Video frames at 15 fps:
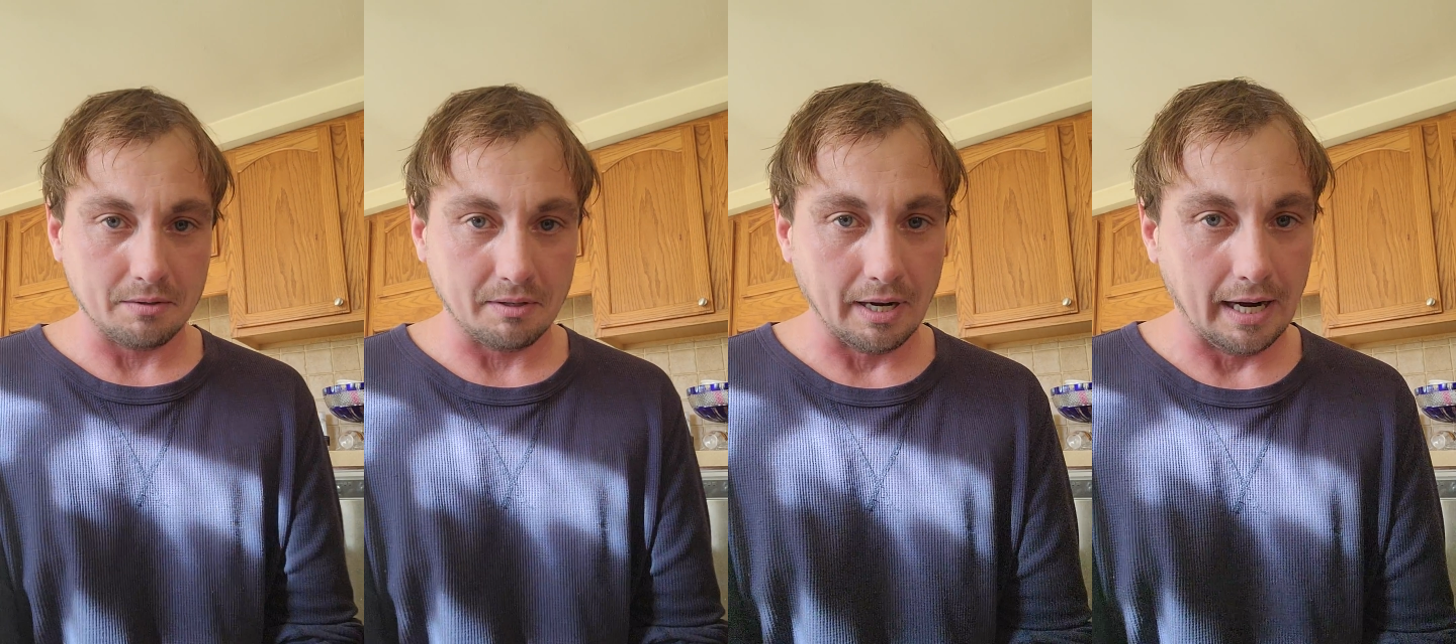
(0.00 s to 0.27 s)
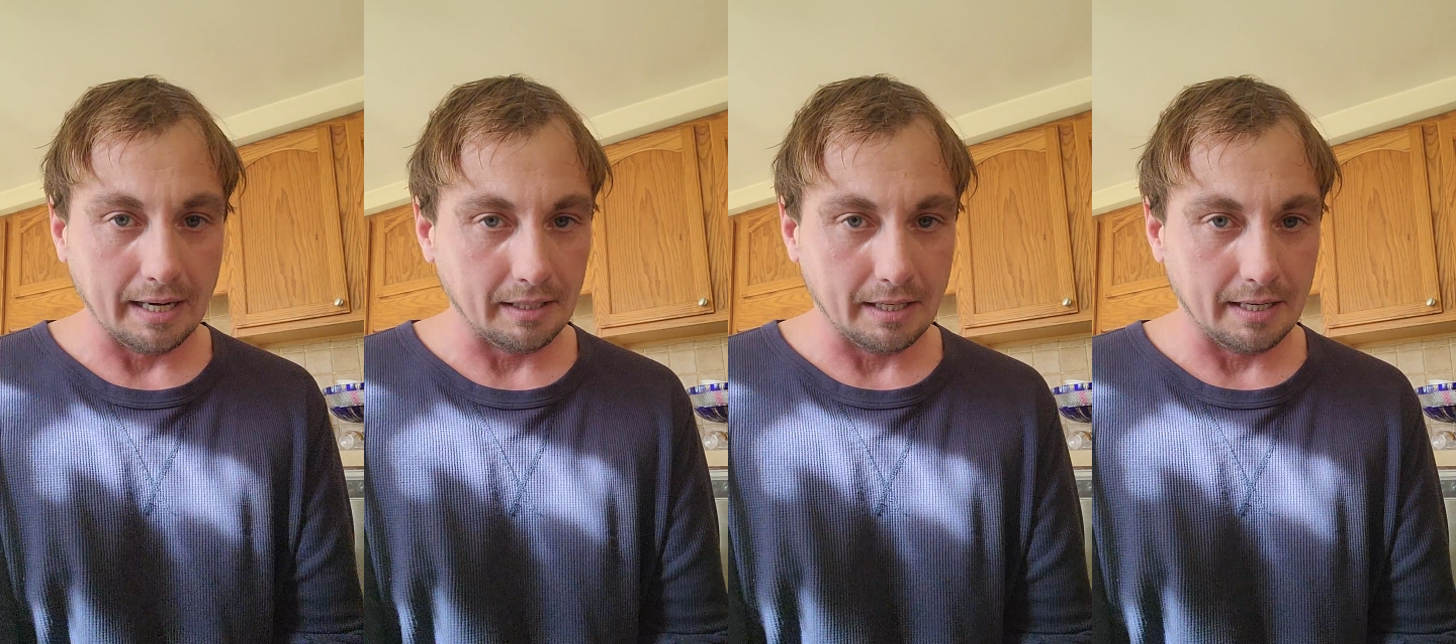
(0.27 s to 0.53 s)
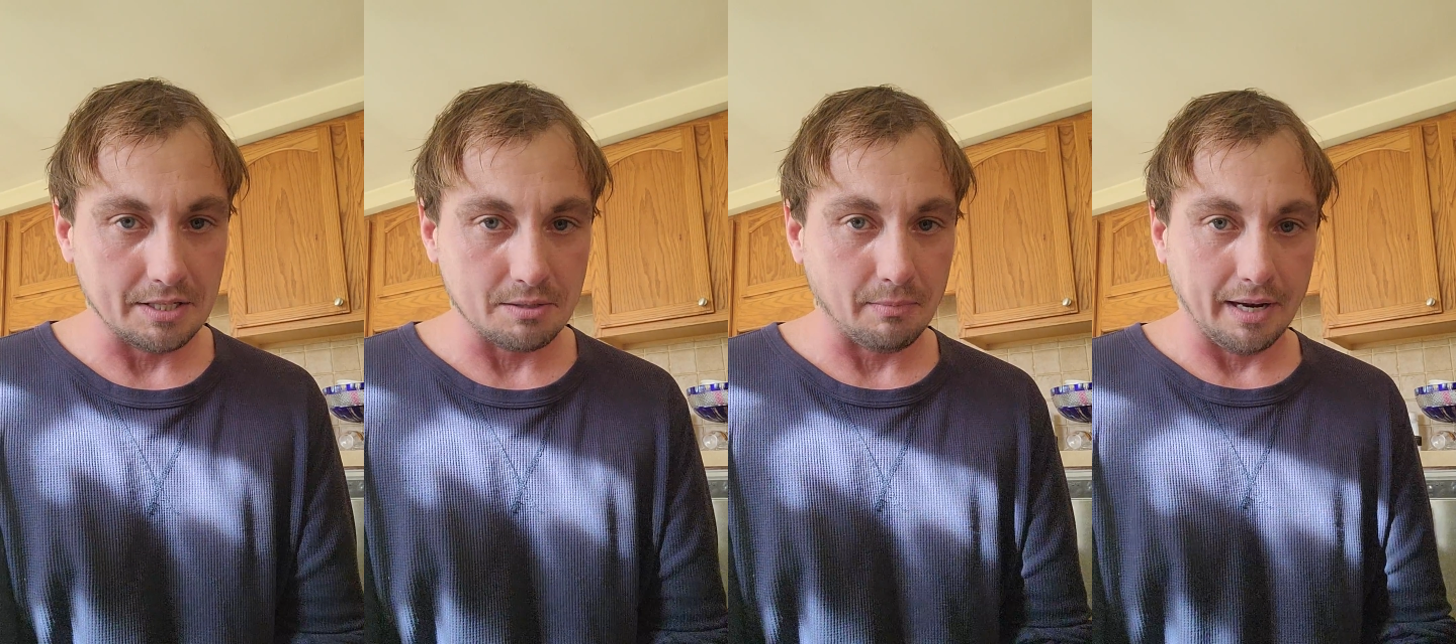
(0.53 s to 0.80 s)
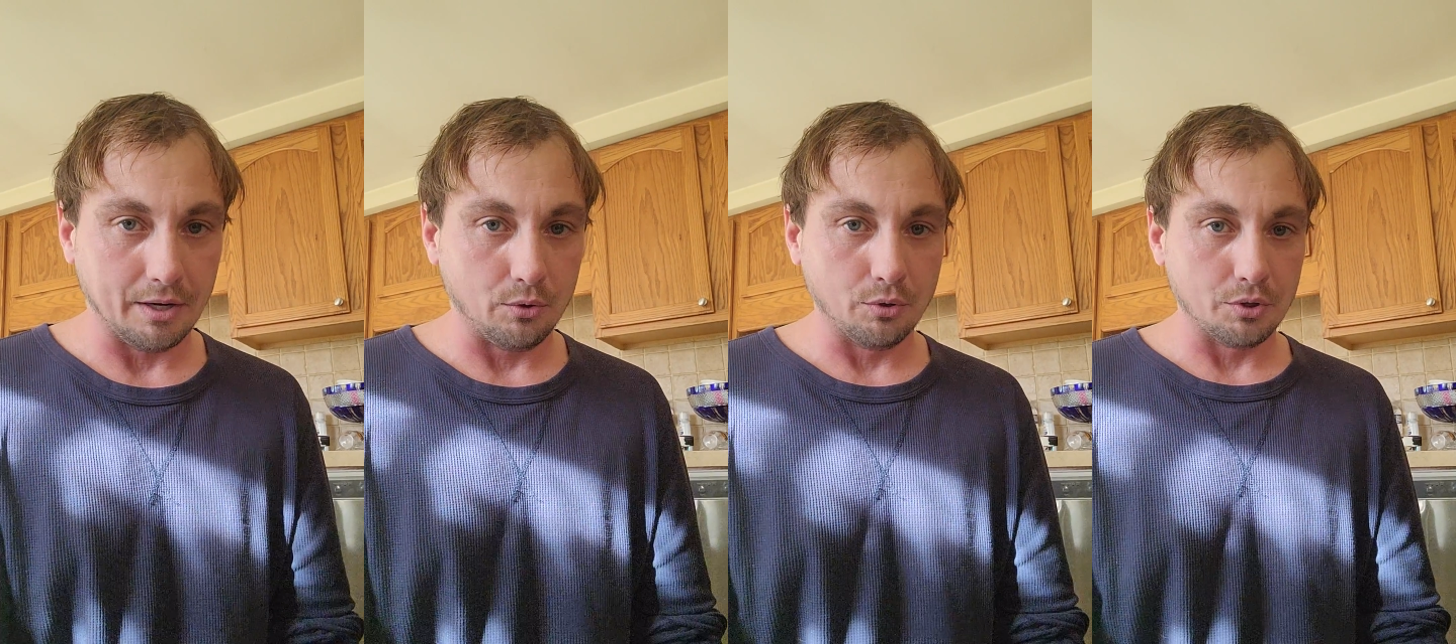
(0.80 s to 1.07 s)
guidelines in
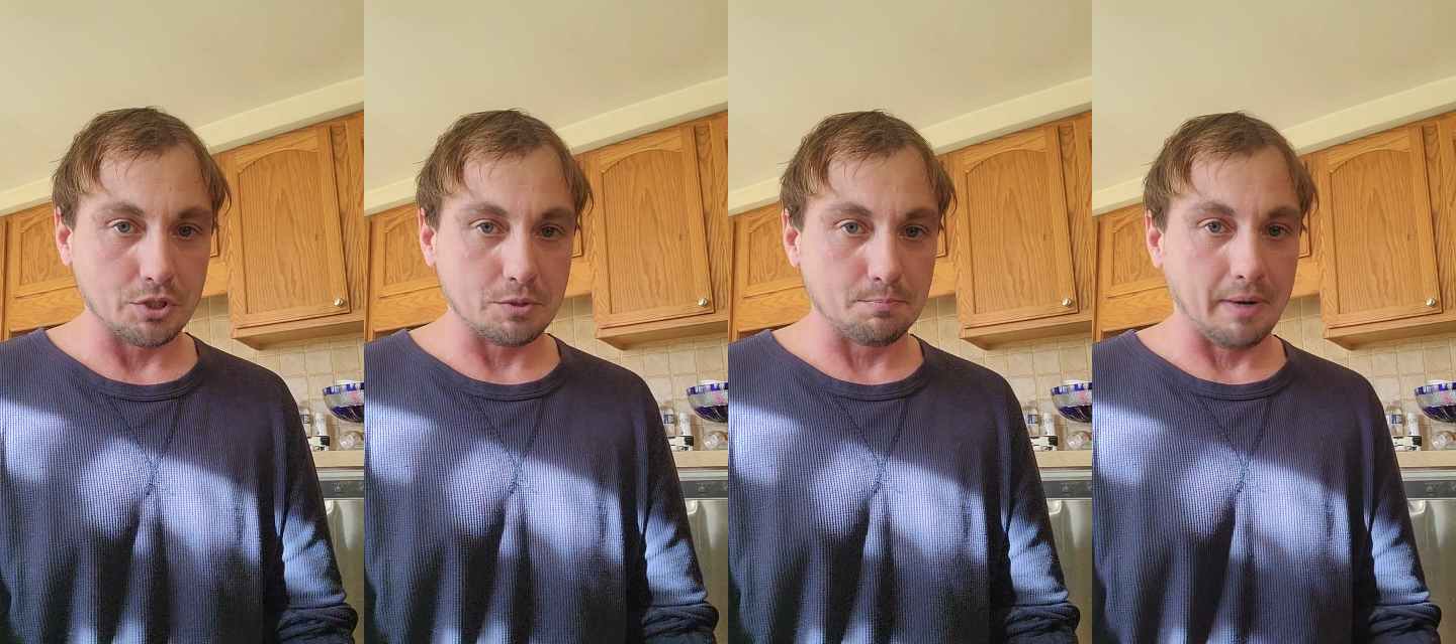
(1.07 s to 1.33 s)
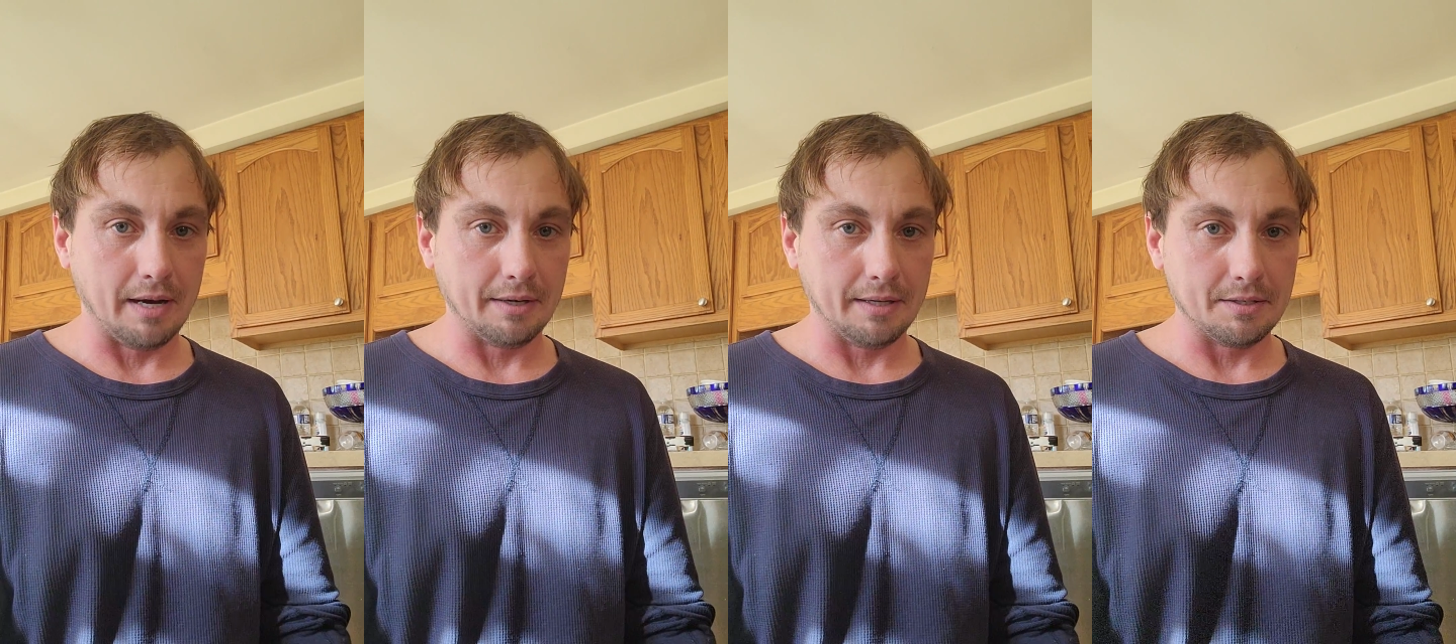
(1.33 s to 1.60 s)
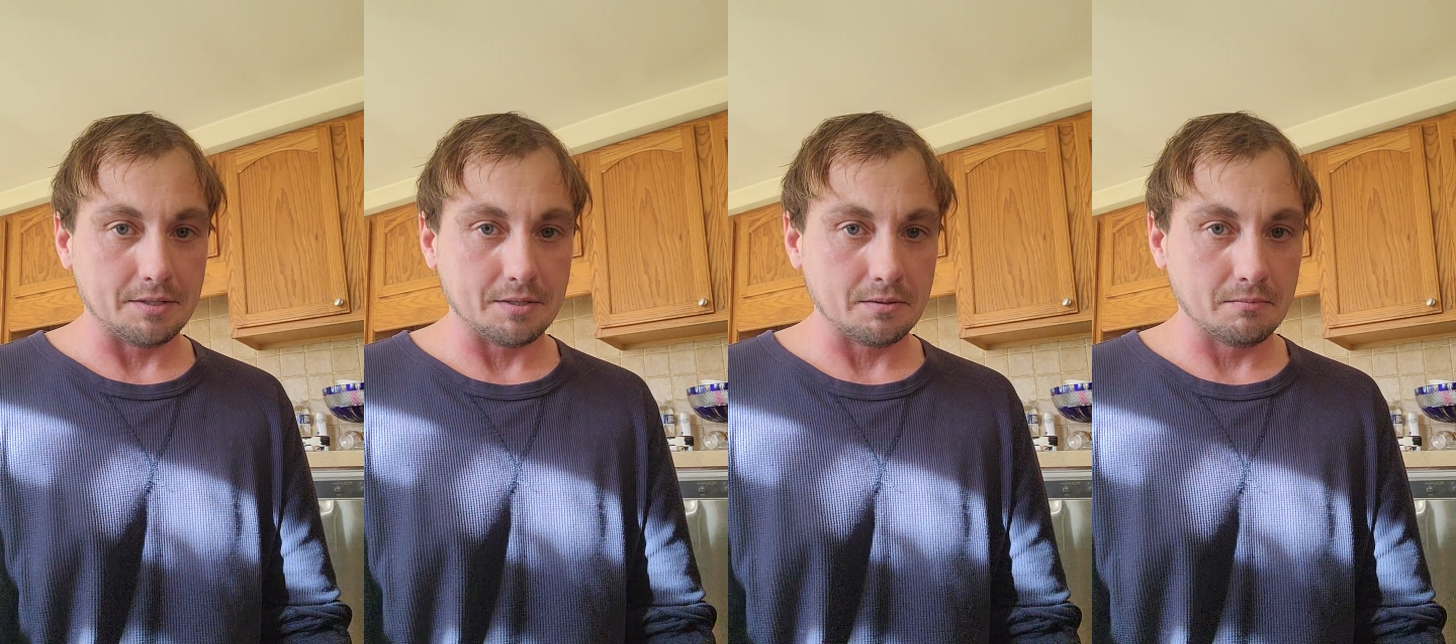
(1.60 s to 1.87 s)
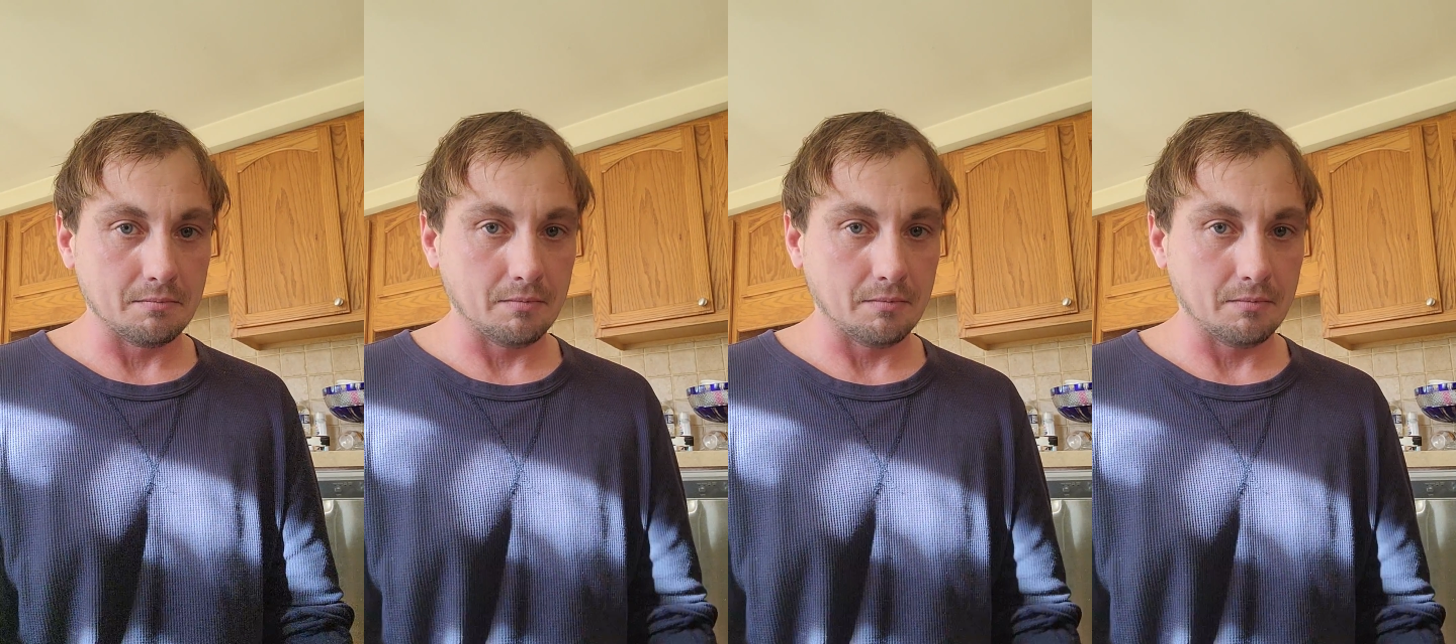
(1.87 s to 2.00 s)
my correspondence